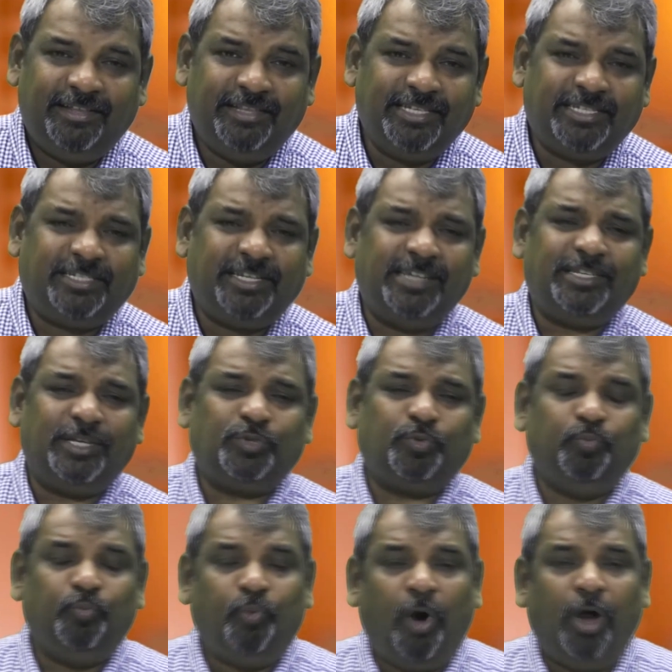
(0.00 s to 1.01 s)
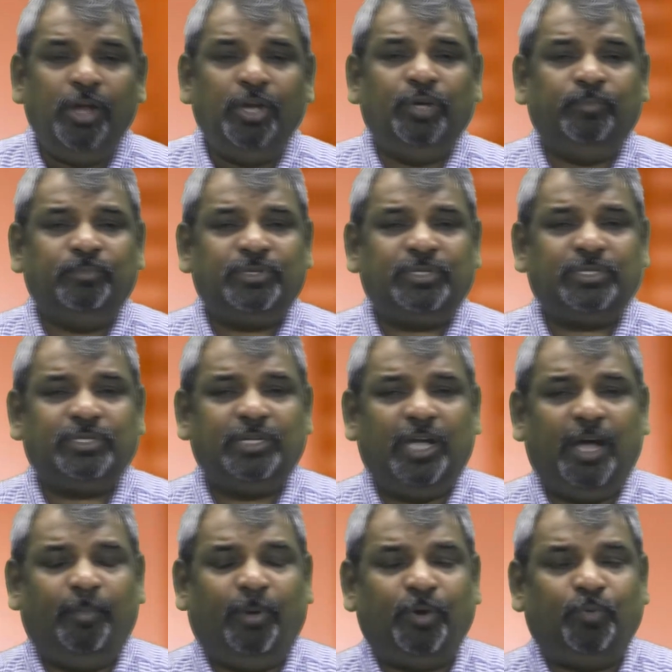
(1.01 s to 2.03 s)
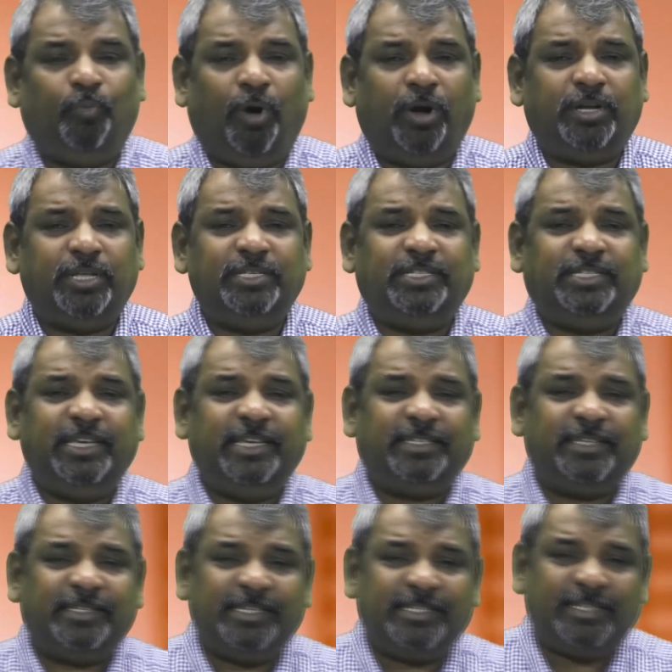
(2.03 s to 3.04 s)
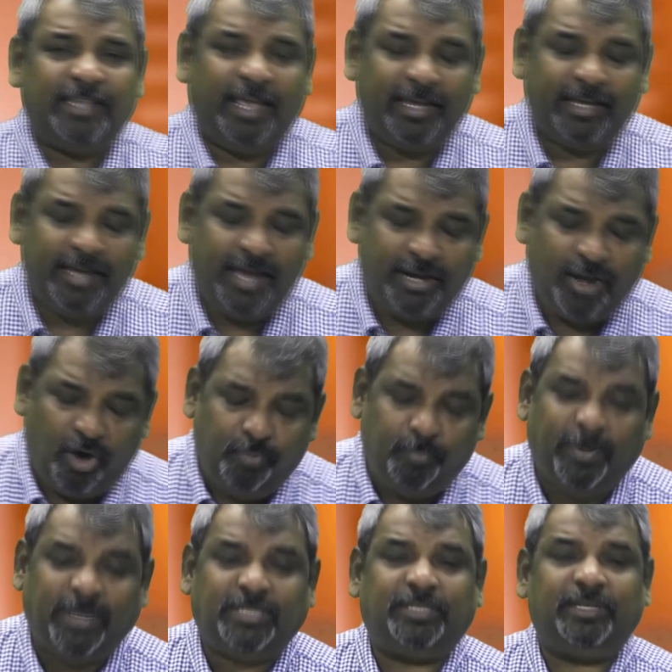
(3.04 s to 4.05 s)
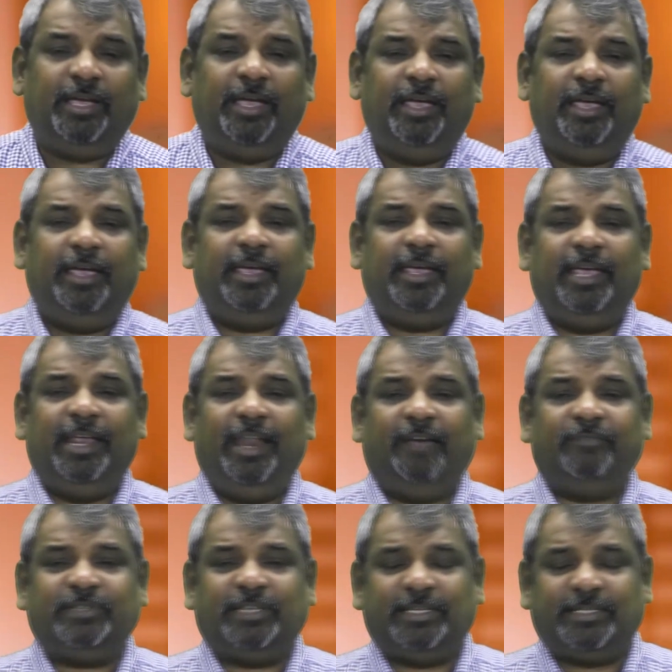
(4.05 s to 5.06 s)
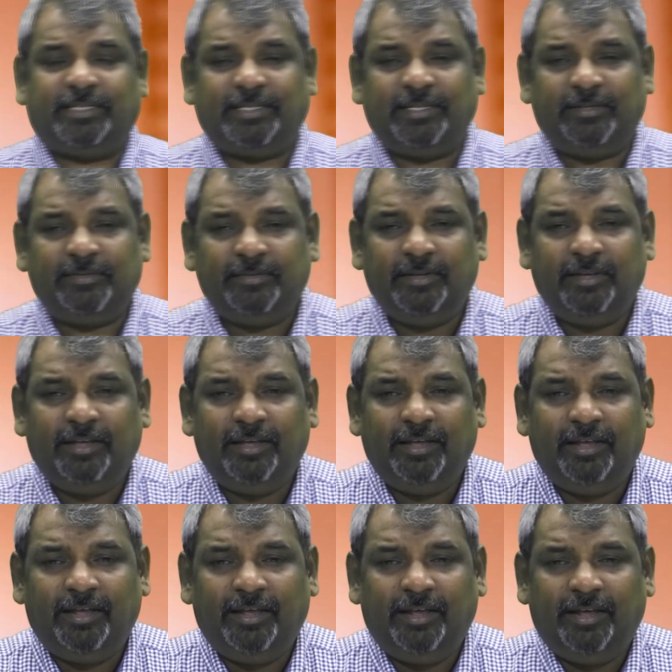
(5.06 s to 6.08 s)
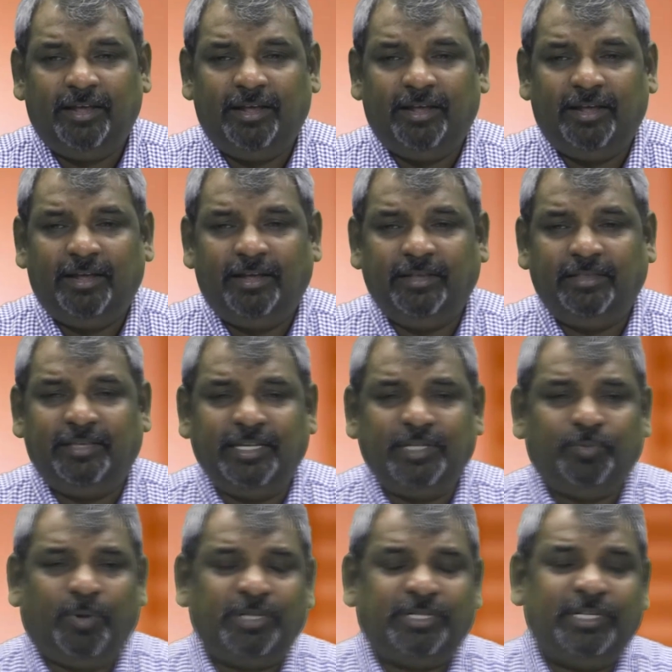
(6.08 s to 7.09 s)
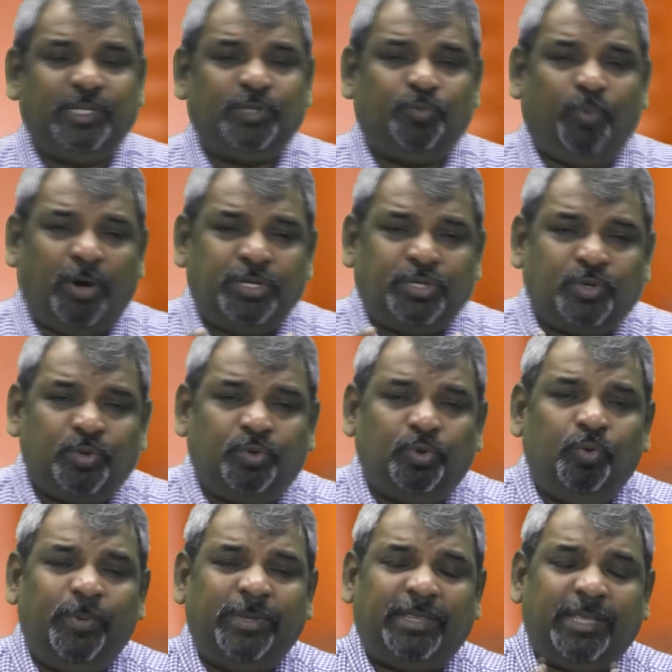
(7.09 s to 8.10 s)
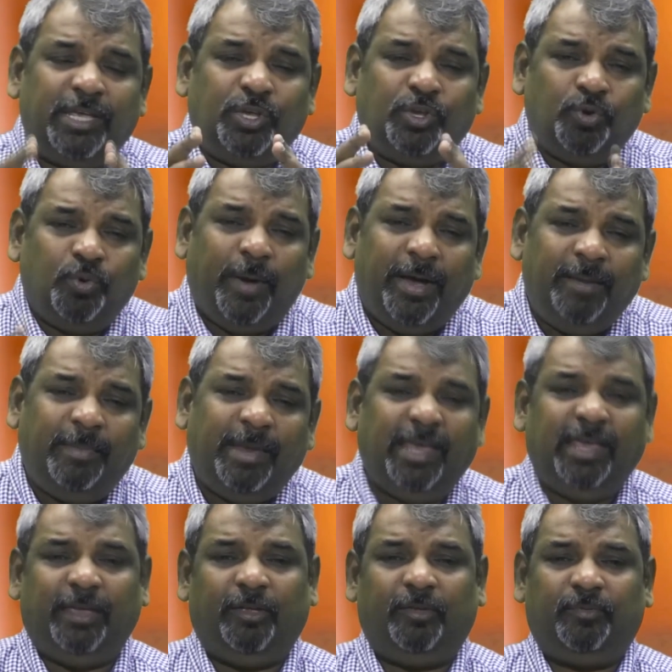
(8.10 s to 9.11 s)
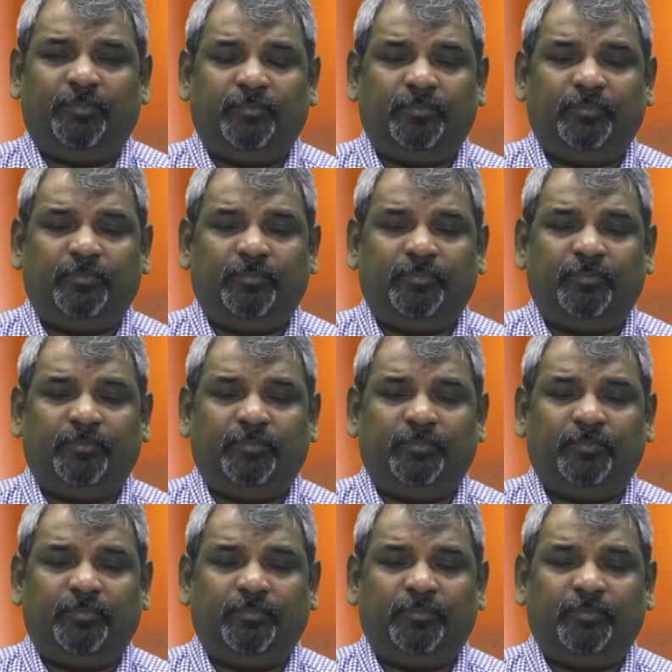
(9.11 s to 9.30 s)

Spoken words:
This tells us volumes about what Jesus is like and how much he loves us. This is what Jesus wants to do with you and me.